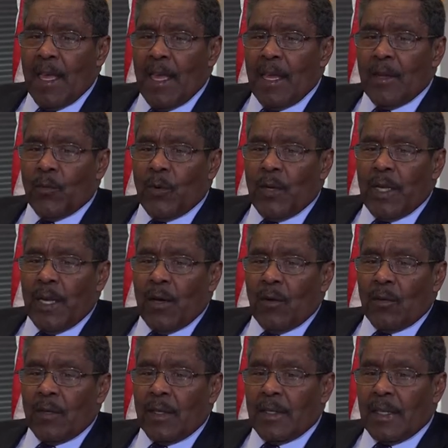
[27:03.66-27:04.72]
And we
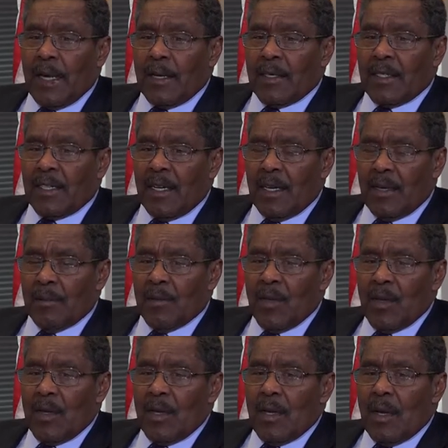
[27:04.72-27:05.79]
held that
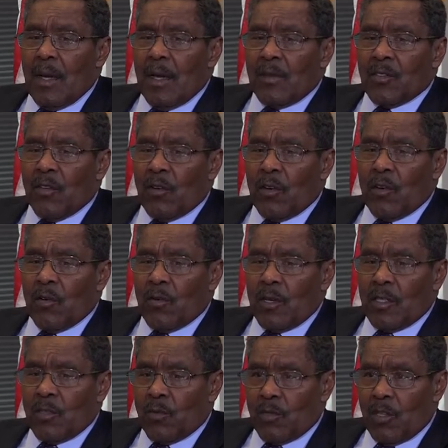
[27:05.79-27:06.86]
zoning
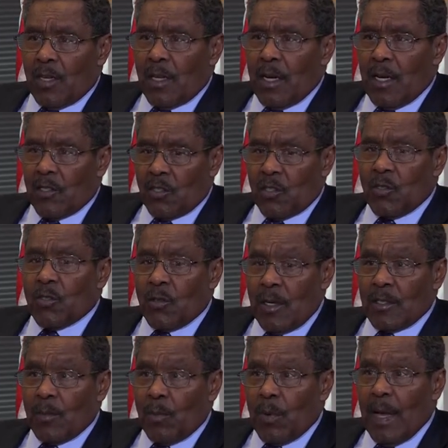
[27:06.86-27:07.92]
ordinance was unconstitutional
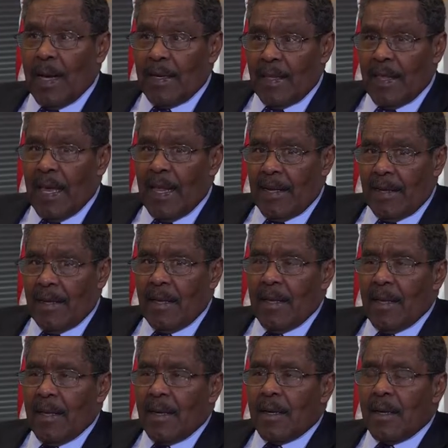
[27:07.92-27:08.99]
as applied to that
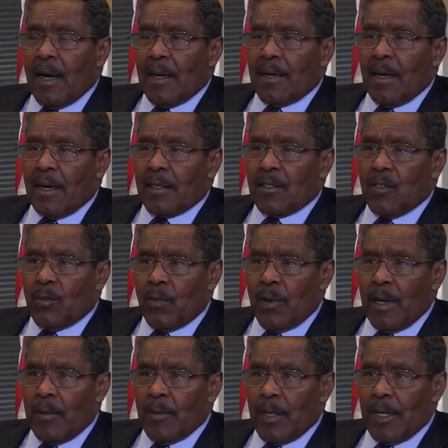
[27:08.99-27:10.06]
conduct to
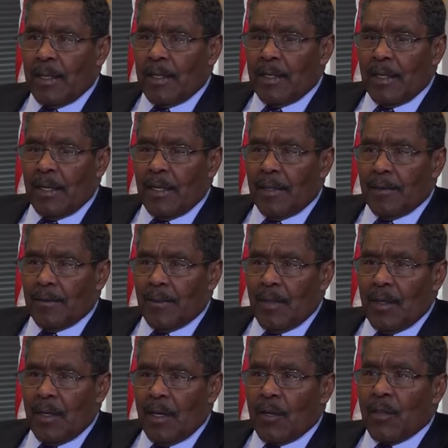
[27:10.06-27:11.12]
prohibit it
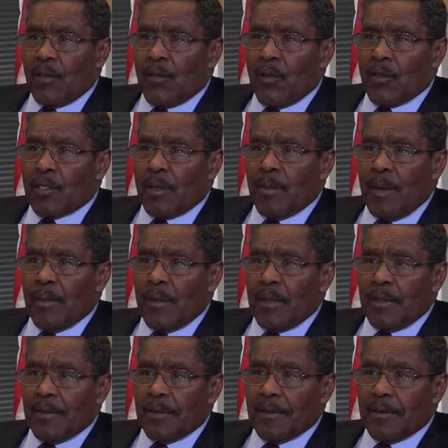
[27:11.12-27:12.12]
under the First Amendment.